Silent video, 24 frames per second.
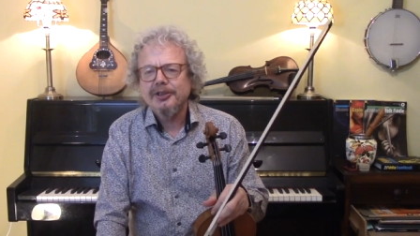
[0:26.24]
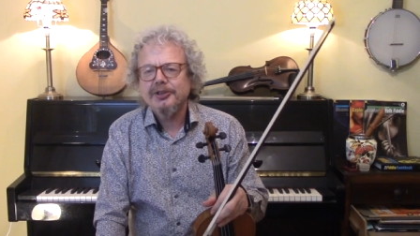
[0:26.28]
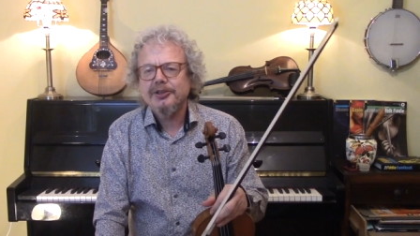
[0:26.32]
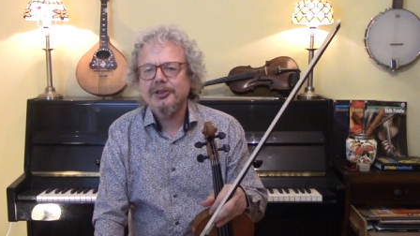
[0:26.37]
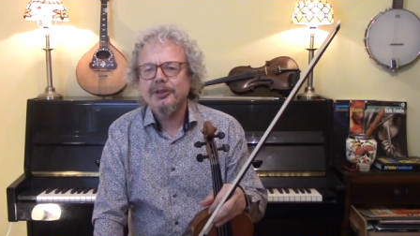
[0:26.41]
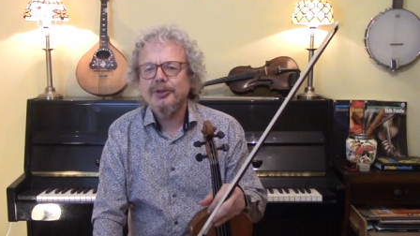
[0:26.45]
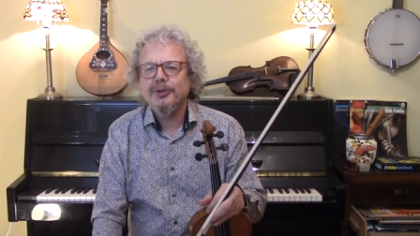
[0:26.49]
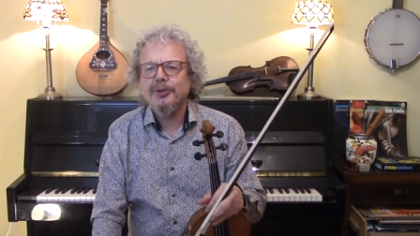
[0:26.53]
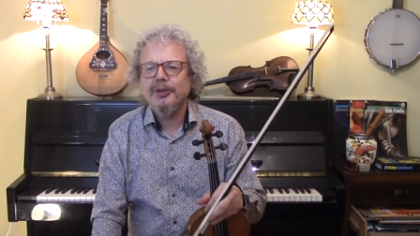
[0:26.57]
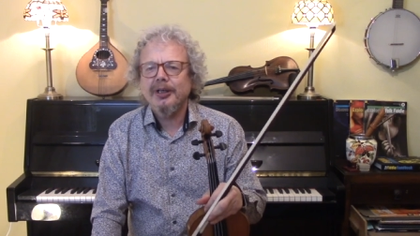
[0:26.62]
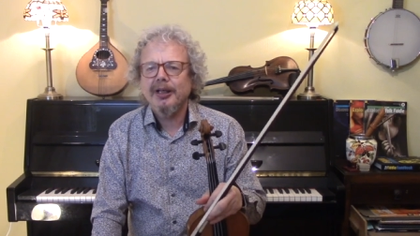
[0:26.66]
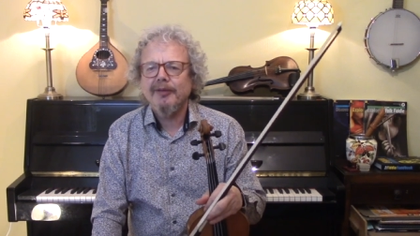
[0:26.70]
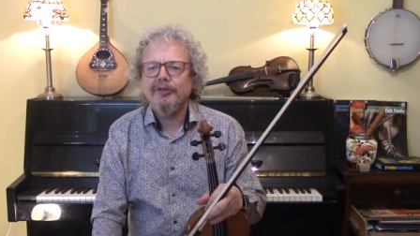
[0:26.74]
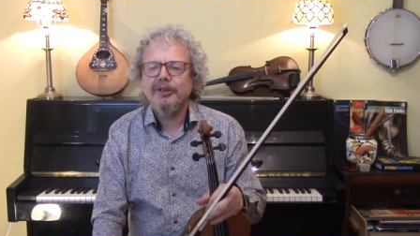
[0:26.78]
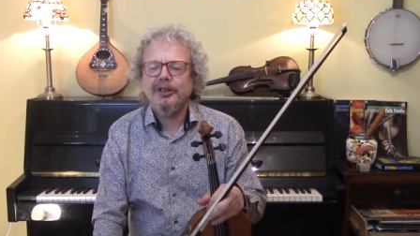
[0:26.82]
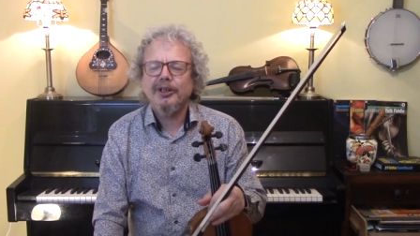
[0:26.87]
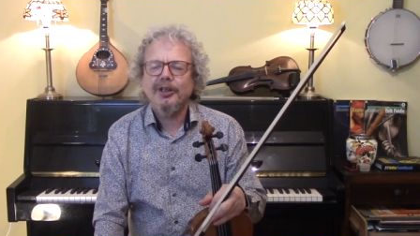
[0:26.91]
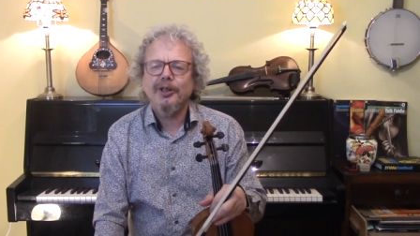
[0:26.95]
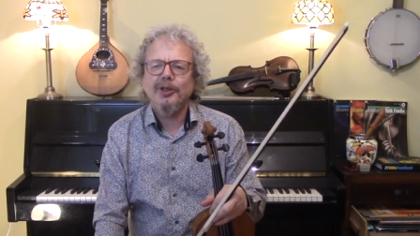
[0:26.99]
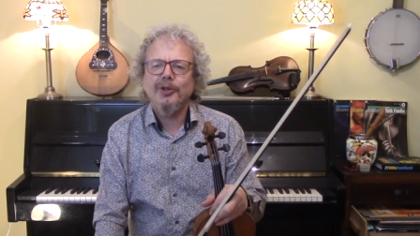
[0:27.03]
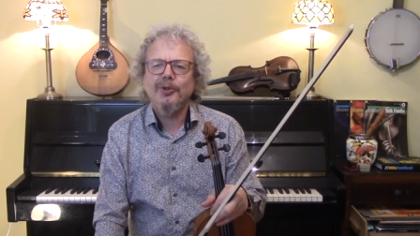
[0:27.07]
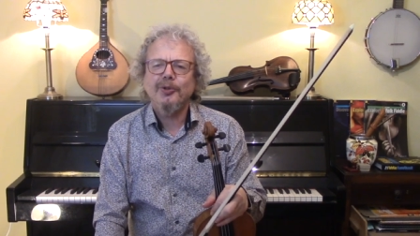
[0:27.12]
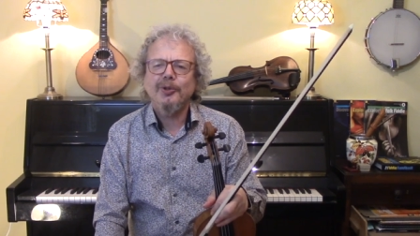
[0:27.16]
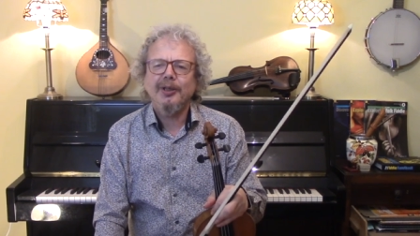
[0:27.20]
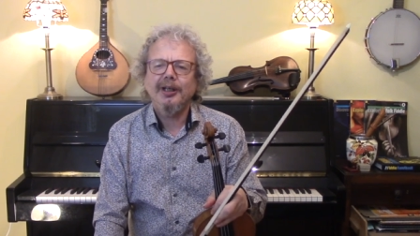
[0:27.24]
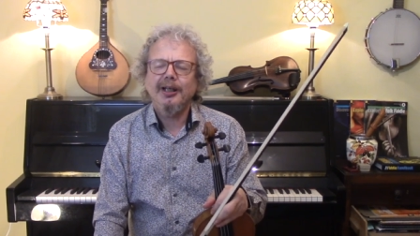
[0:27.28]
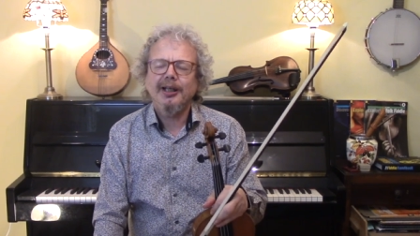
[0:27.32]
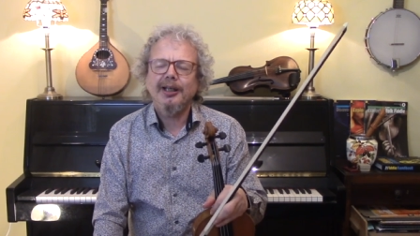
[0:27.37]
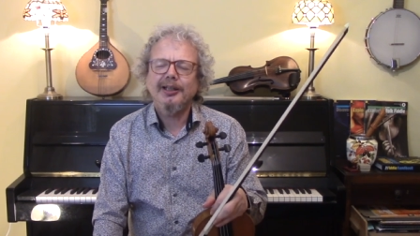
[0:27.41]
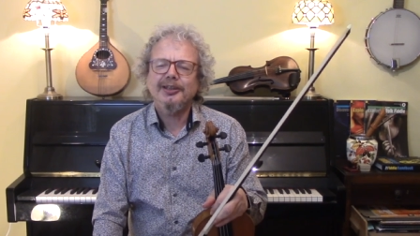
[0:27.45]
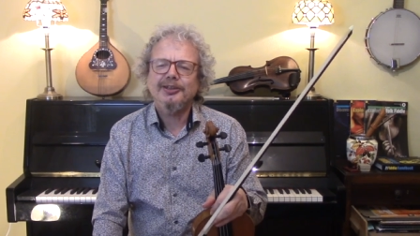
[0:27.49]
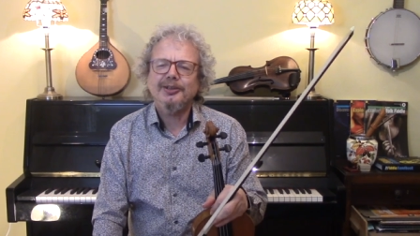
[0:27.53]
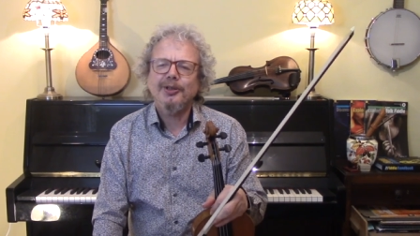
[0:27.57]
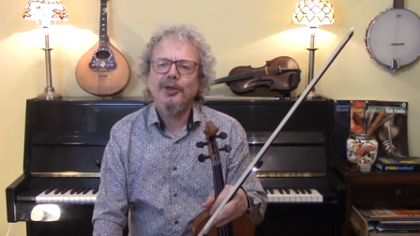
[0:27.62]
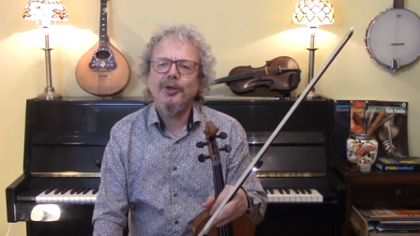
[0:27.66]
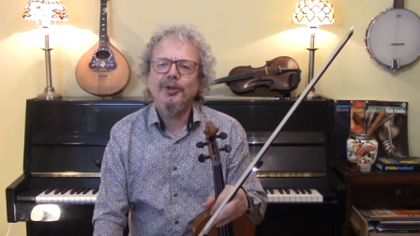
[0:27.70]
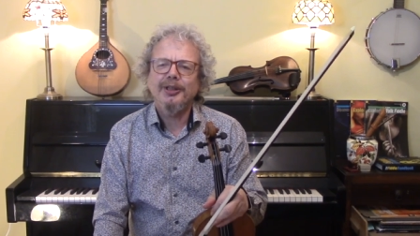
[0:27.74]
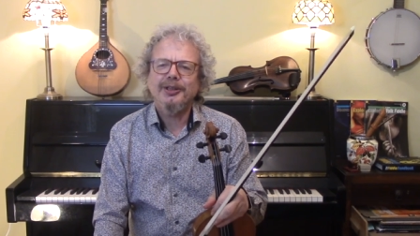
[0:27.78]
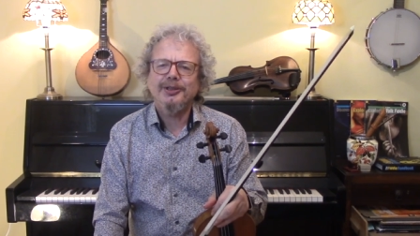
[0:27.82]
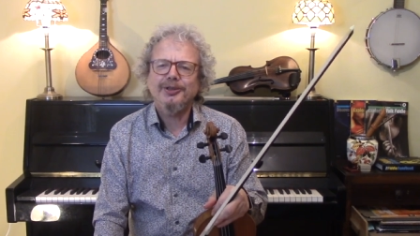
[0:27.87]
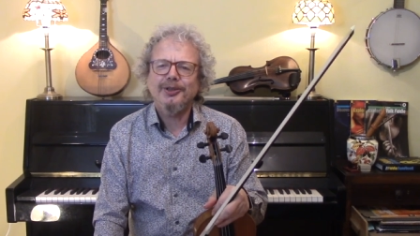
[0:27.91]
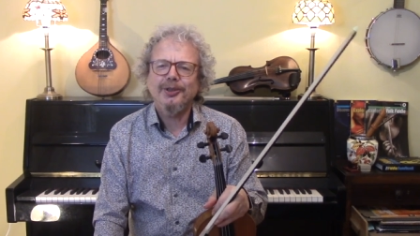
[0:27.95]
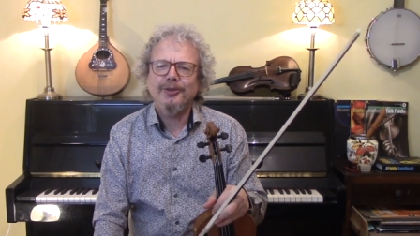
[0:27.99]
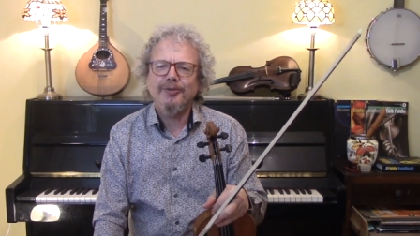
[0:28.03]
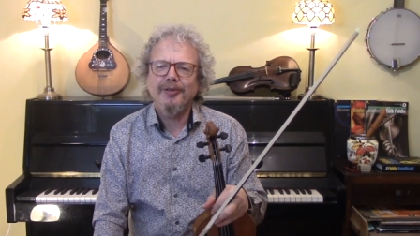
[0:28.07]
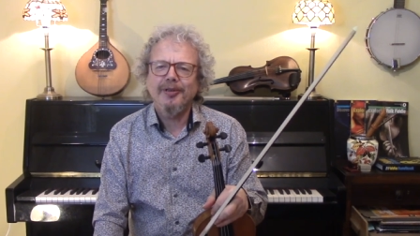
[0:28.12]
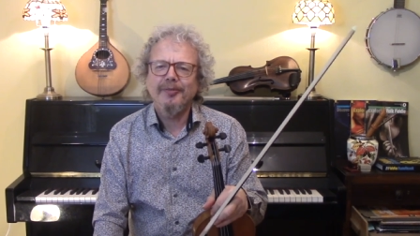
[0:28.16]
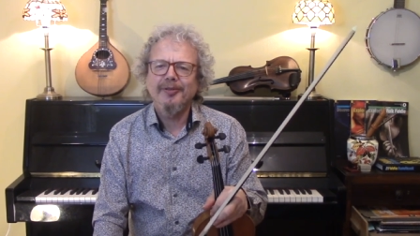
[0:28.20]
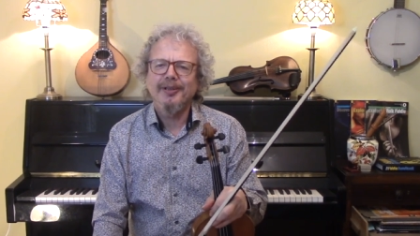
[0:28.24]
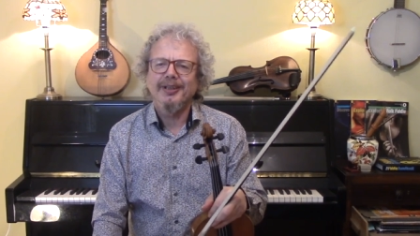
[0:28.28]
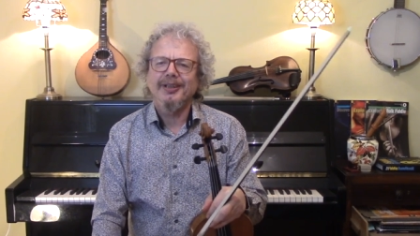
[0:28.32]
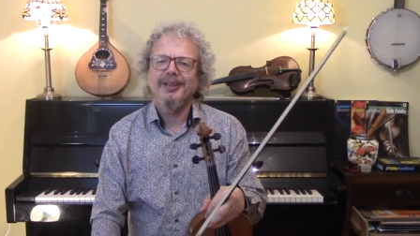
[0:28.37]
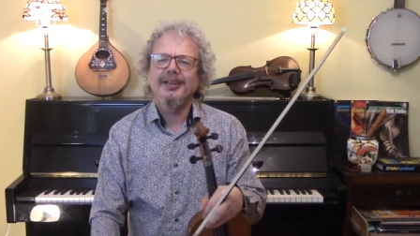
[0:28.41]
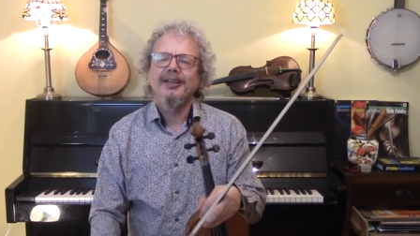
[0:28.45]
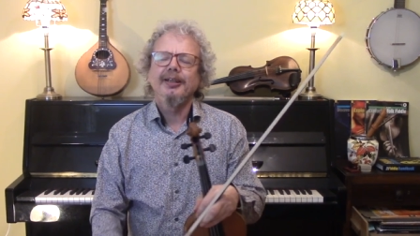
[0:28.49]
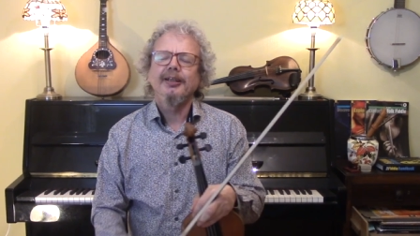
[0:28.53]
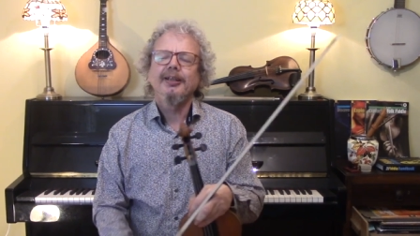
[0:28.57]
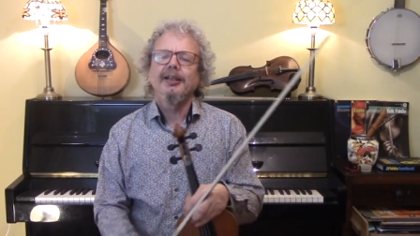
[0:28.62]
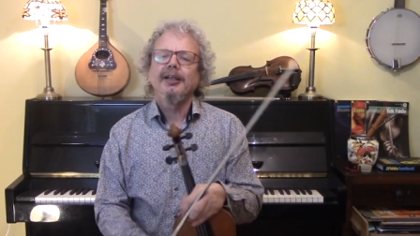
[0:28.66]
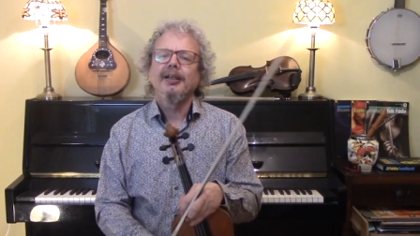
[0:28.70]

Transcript: to have a go at Honky Tonk Women,